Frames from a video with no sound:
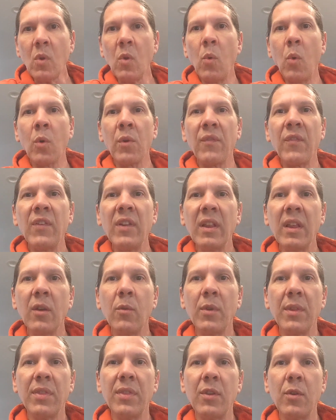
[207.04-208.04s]
or
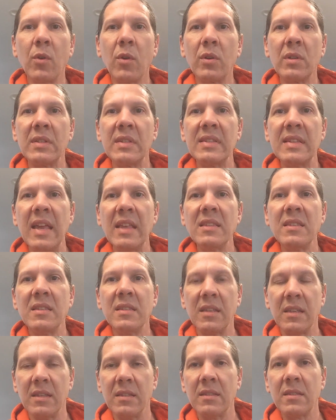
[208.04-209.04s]
feeling with your
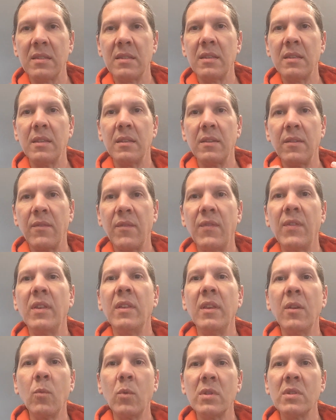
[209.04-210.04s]
senses,
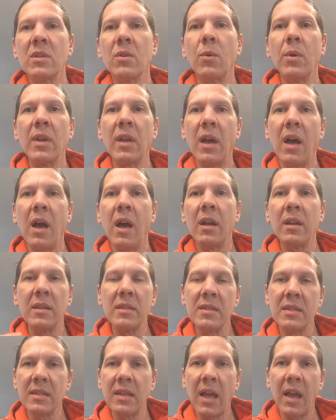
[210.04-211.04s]
feeling what's going on
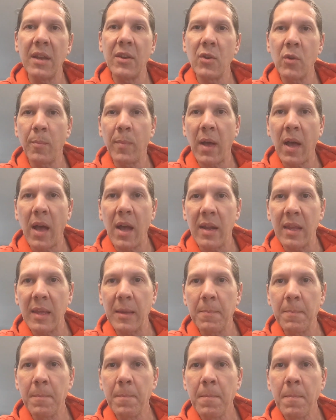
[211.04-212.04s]
inside your
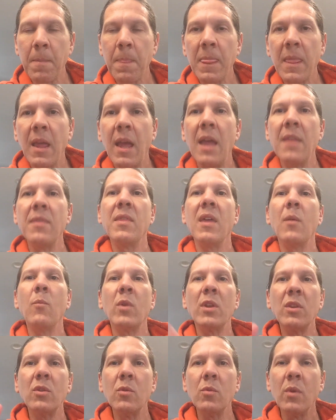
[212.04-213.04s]
body. And then
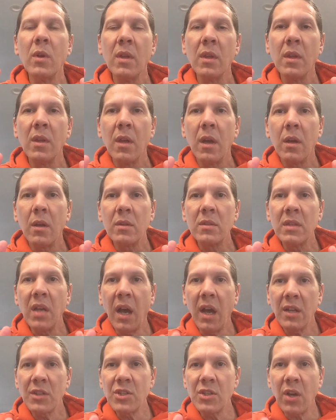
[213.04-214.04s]
when you
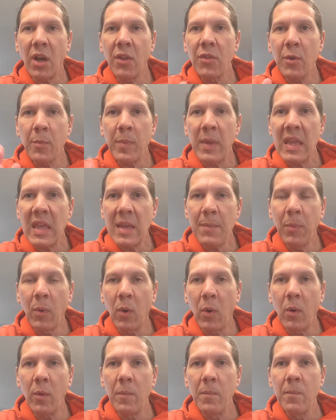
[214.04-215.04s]
touch other
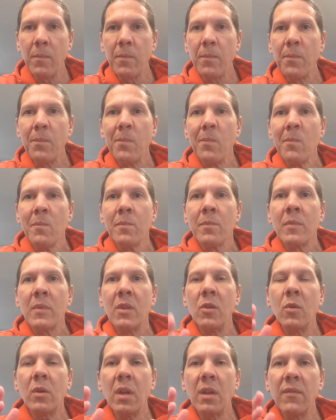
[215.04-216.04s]
people,
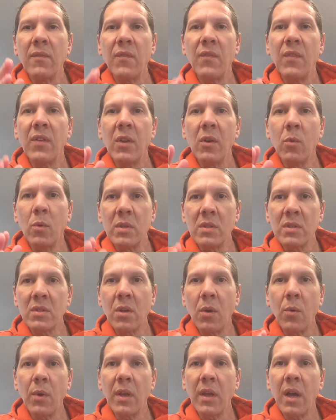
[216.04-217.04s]
you can feel what's
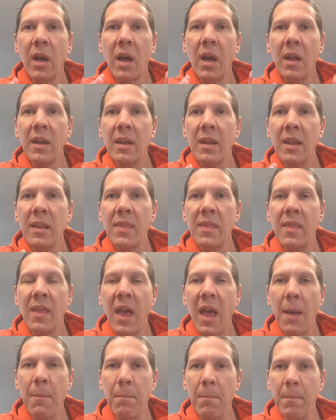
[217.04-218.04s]
going on in
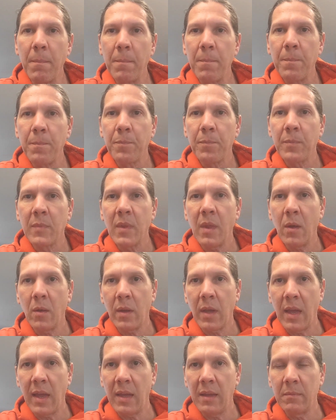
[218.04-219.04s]
them,
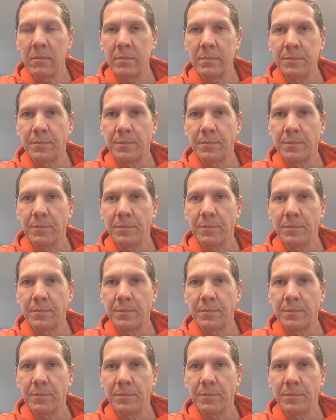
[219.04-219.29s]
okay?